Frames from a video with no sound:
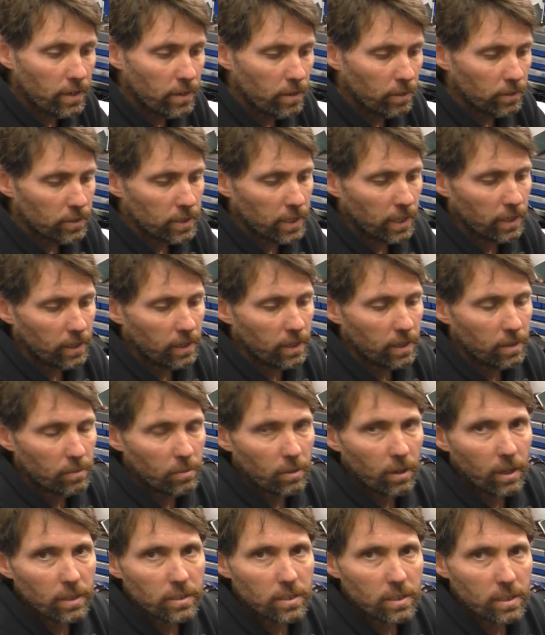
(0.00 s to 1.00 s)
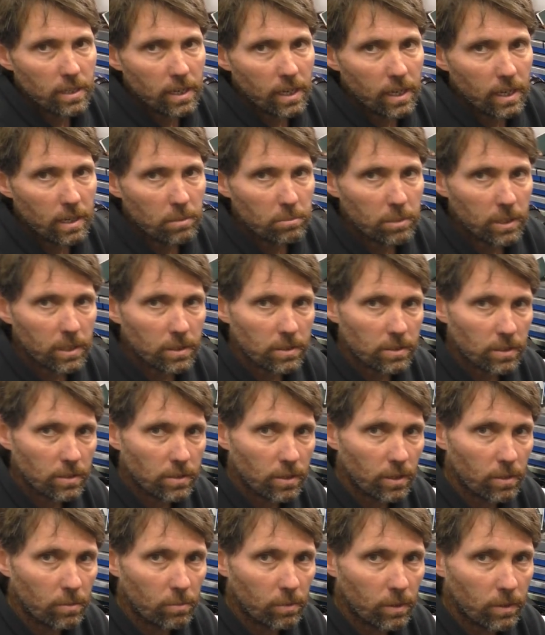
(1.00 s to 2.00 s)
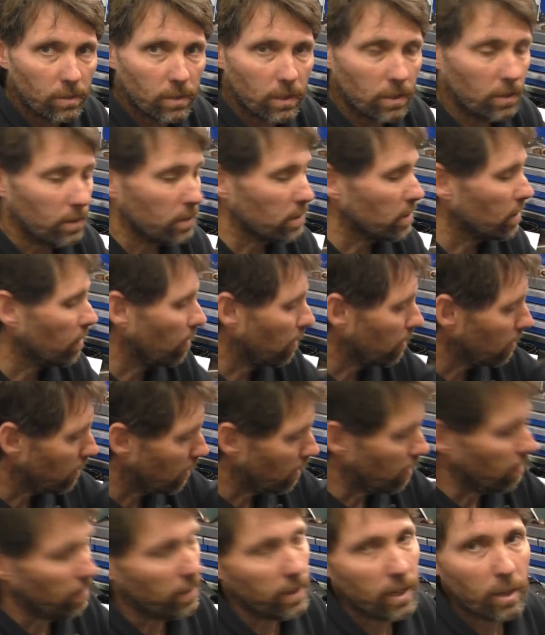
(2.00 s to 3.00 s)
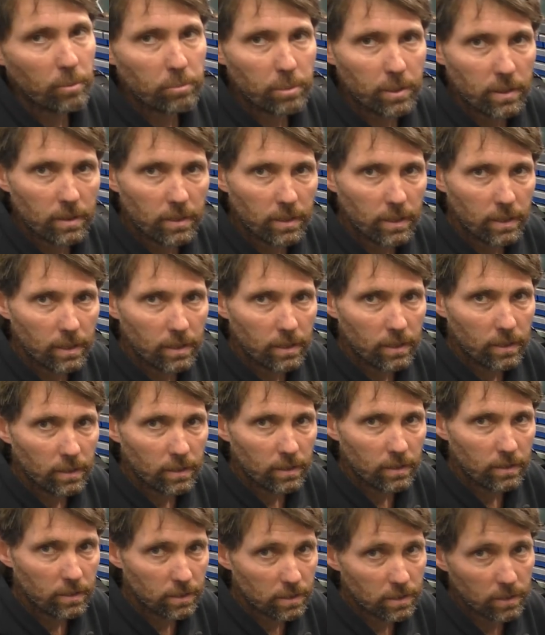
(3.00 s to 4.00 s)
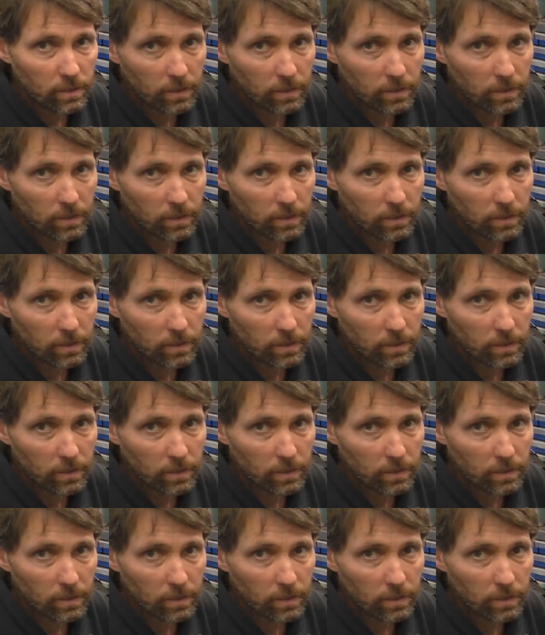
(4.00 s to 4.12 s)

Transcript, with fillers: and not taking it right to the end because I don't want the Loctite ending up in the, the